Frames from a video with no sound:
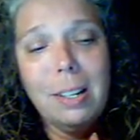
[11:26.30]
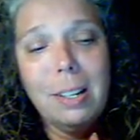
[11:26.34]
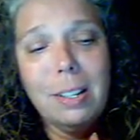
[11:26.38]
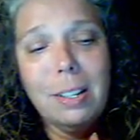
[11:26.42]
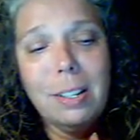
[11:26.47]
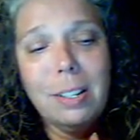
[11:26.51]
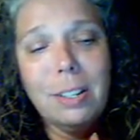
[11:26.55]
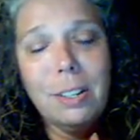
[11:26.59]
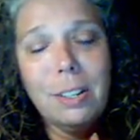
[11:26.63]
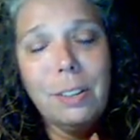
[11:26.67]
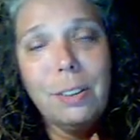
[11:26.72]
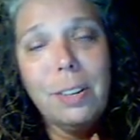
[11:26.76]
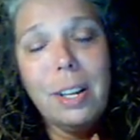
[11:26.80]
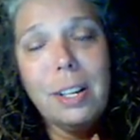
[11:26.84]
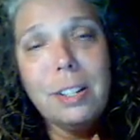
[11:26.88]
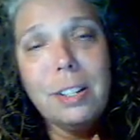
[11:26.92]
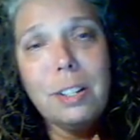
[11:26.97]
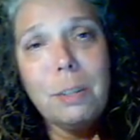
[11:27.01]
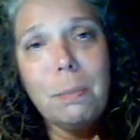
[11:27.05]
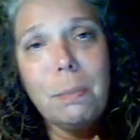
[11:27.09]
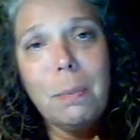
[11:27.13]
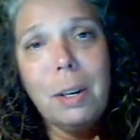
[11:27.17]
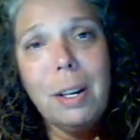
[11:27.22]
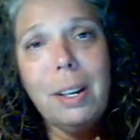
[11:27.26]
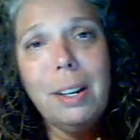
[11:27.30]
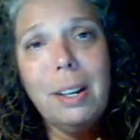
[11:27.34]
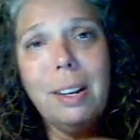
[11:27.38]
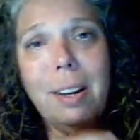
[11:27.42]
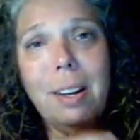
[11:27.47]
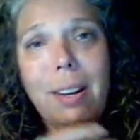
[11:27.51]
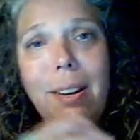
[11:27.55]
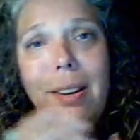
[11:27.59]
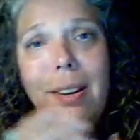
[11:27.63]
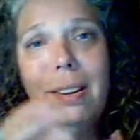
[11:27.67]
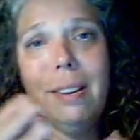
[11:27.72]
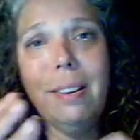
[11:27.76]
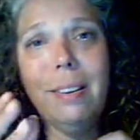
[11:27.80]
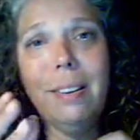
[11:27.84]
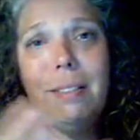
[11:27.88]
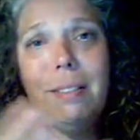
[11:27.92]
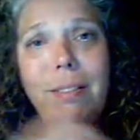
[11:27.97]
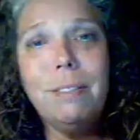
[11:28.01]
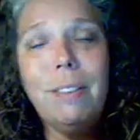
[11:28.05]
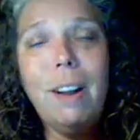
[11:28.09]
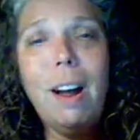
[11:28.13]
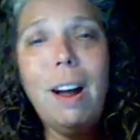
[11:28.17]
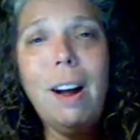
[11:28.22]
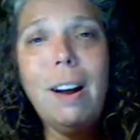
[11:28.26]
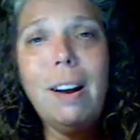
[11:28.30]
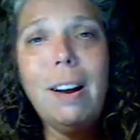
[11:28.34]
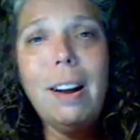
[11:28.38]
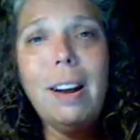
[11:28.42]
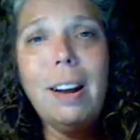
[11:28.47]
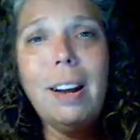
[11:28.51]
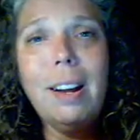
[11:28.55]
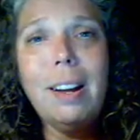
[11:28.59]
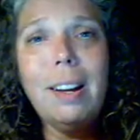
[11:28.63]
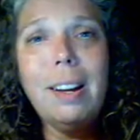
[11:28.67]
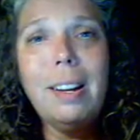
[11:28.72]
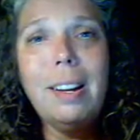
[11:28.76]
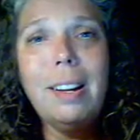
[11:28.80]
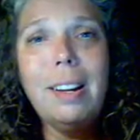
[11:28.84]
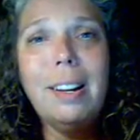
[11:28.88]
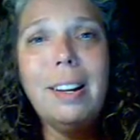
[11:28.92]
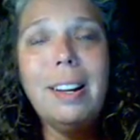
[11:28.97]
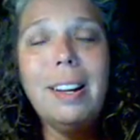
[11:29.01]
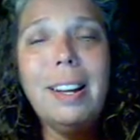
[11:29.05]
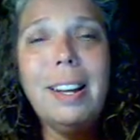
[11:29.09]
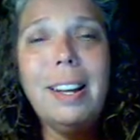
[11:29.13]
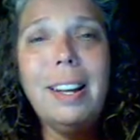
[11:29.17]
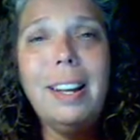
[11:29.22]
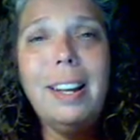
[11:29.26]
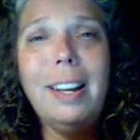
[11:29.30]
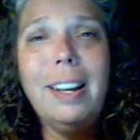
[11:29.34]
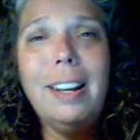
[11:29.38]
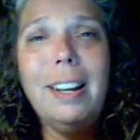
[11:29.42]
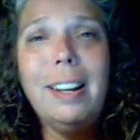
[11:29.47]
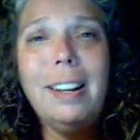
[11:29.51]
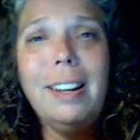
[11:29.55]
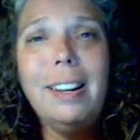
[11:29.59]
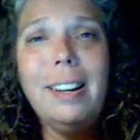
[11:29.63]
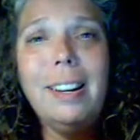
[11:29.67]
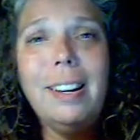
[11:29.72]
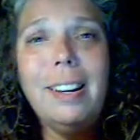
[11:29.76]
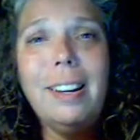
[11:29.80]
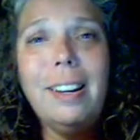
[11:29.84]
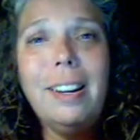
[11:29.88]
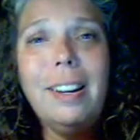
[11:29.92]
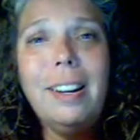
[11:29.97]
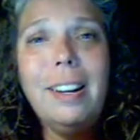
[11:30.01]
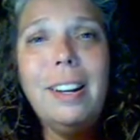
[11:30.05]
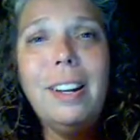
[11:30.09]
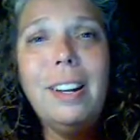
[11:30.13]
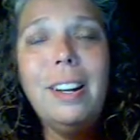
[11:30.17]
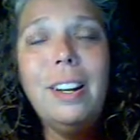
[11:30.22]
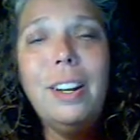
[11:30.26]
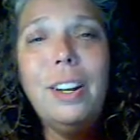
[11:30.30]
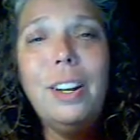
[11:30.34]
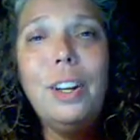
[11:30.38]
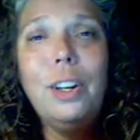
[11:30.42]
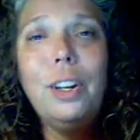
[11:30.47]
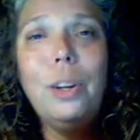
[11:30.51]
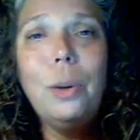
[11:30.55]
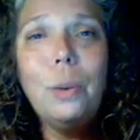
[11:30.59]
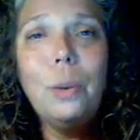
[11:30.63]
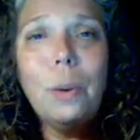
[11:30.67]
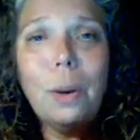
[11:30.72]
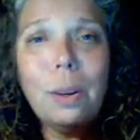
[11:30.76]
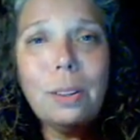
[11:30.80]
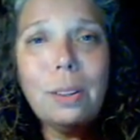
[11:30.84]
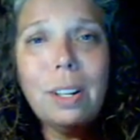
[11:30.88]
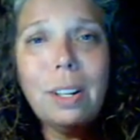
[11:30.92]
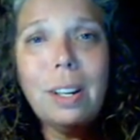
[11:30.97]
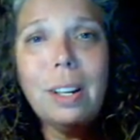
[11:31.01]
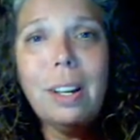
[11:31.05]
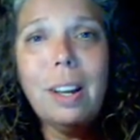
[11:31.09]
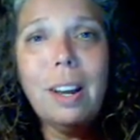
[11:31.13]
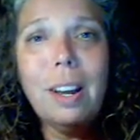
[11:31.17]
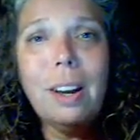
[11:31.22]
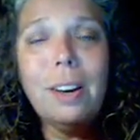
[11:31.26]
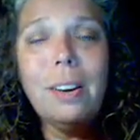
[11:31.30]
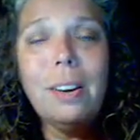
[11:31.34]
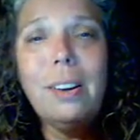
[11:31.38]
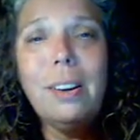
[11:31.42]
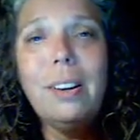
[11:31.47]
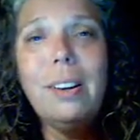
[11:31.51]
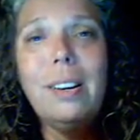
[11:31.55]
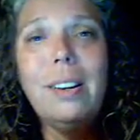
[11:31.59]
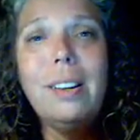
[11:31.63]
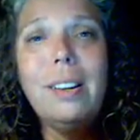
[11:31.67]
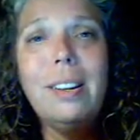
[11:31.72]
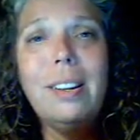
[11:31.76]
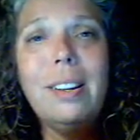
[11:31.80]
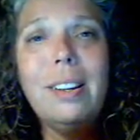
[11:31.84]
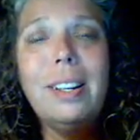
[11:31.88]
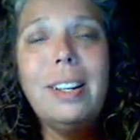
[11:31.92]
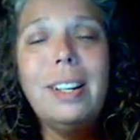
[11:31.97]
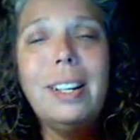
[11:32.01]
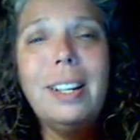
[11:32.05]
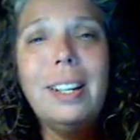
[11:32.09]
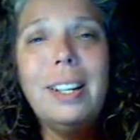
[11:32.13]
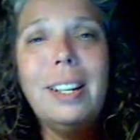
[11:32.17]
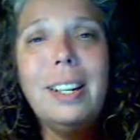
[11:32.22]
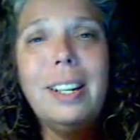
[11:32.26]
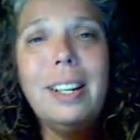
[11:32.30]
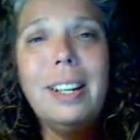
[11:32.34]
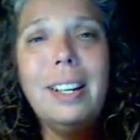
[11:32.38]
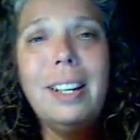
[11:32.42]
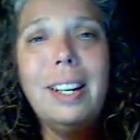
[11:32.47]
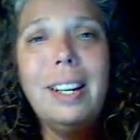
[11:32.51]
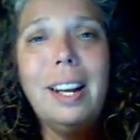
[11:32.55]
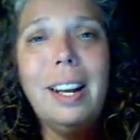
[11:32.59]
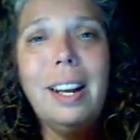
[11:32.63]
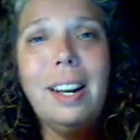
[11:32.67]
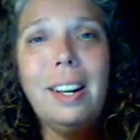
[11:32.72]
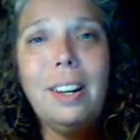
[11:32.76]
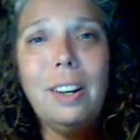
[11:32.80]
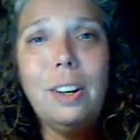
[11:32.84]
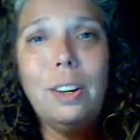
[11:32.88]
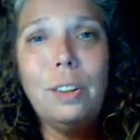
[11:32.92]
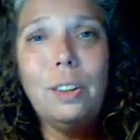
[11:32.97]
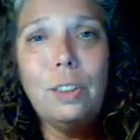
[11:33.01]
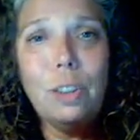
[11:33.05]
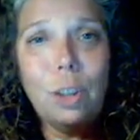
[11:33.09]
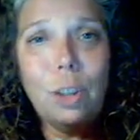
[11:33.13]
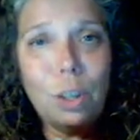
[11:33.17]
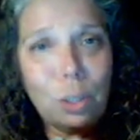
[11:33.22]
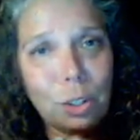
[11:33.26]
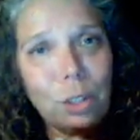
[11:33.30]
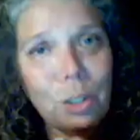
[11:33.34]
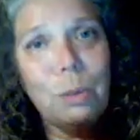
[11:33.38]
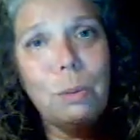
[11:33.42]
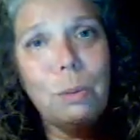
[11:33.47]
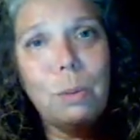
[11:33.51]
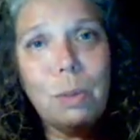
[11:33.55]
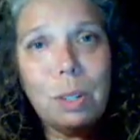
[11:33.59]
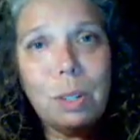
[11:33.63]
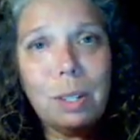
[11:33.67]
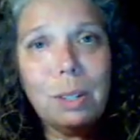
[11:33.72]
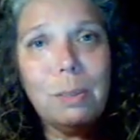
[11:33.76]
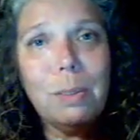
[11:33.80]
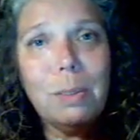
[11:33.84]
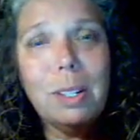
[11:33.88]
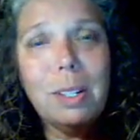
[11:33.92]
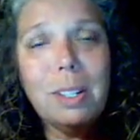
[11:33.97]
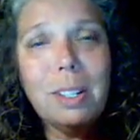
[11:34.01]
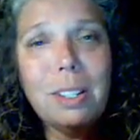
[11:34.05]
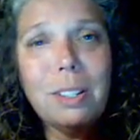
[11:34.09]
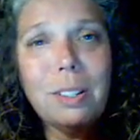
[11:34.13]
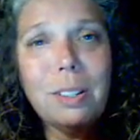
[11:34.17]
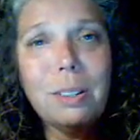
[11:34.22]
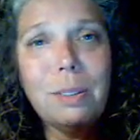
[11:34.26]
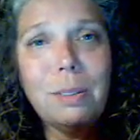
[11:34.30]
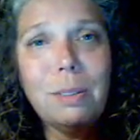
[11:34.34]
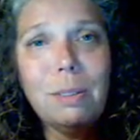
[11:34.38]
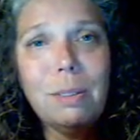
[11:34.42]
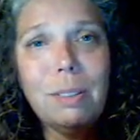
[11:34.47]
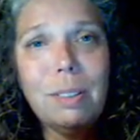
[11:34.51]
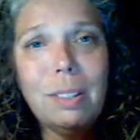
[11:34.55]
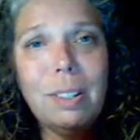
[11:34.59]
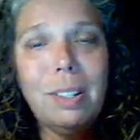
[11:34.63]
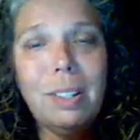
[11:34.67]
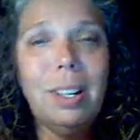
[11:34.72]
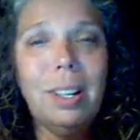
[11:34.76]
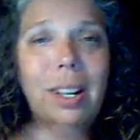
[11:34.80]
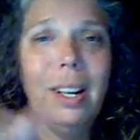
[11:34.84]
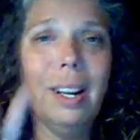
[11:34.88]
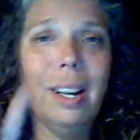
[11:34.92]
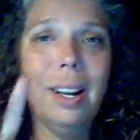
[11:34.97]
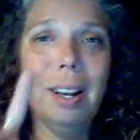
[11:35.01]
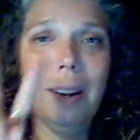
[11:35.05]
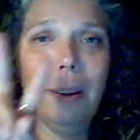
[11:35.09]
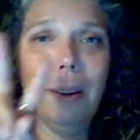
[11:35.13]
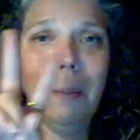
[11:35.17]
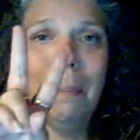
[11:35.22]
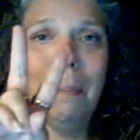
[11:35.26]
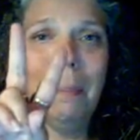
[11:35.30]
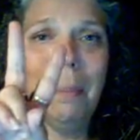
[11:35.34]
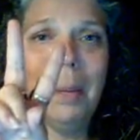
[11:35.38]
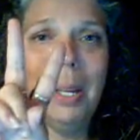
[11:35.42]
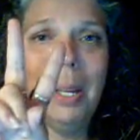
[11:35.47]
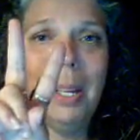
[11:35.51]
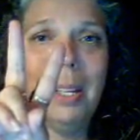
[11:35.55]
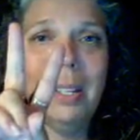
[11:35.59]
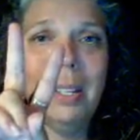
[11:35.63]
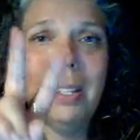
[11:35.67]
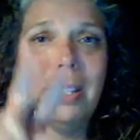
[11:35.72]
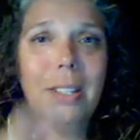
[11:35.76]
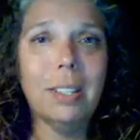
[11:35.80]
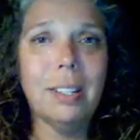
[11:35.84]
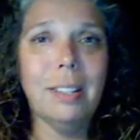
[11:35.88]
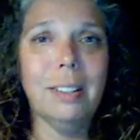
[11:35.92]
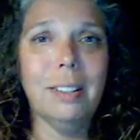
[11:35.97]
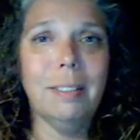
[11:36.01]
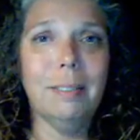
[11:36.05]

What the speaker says: So that's my vlog. And you all take care. And I'll talk to you really, really soon. Peace.